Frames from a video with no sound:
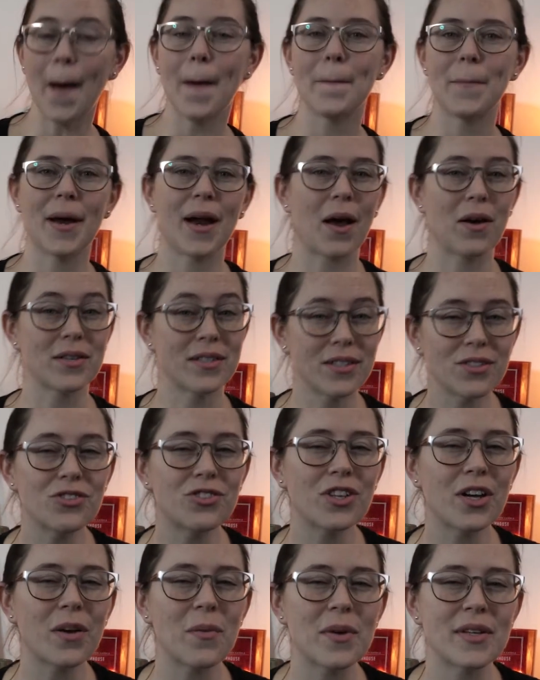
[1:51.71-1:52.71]
But I'll still
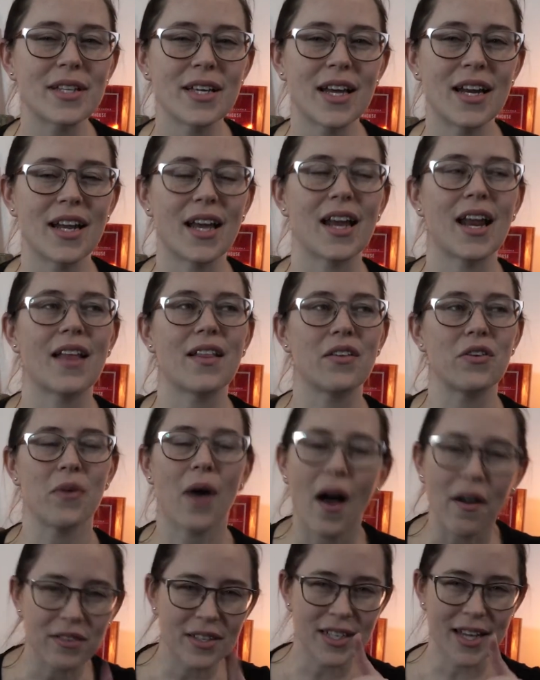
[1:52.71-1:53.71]
show you what's in it, and then you'll
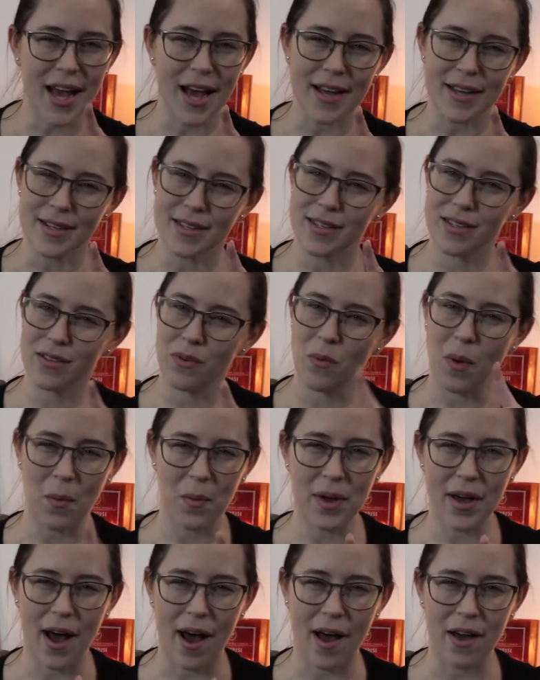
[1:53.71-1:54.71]
have to guess what
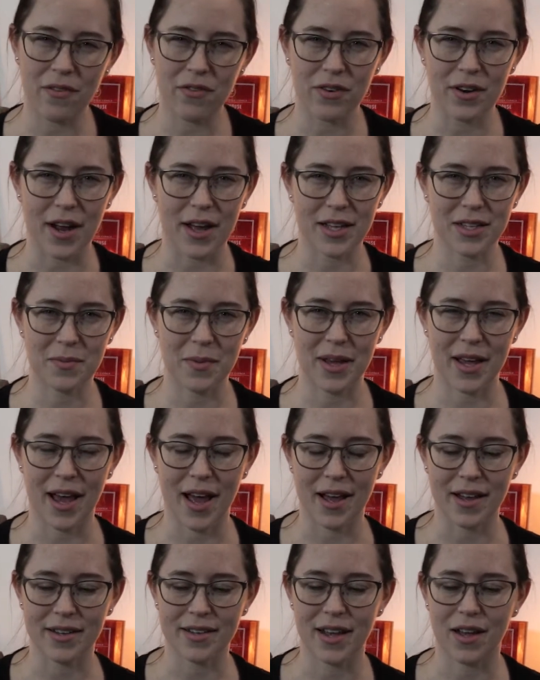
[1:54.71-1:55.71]
we got for next
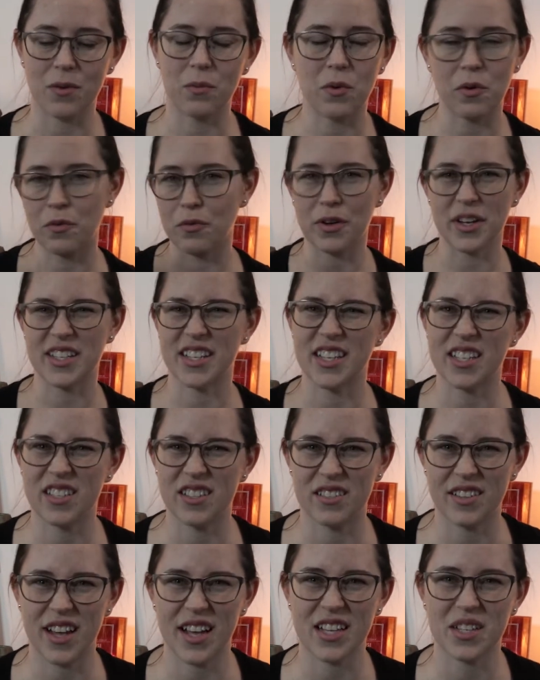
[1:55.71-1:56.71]
weekend, and we'll freeze it
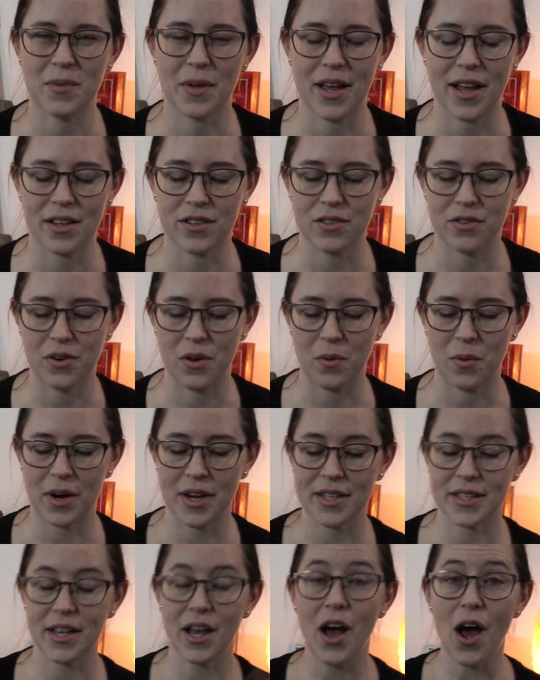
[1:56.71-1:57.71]
until next weekend, so no
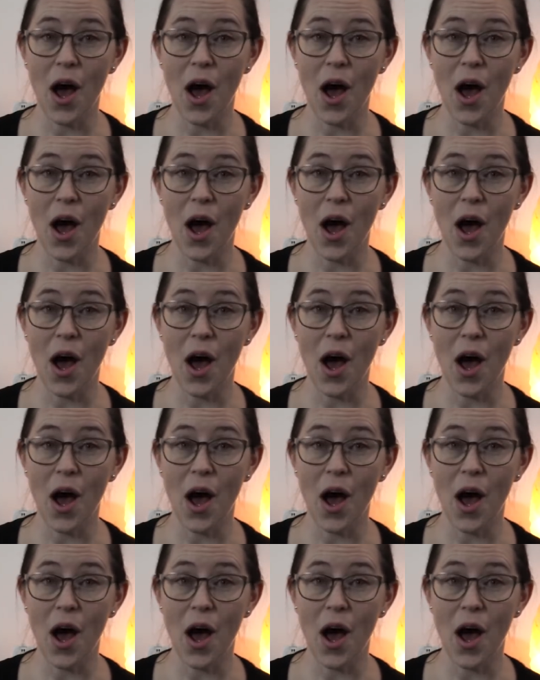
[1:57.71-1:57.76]
worries.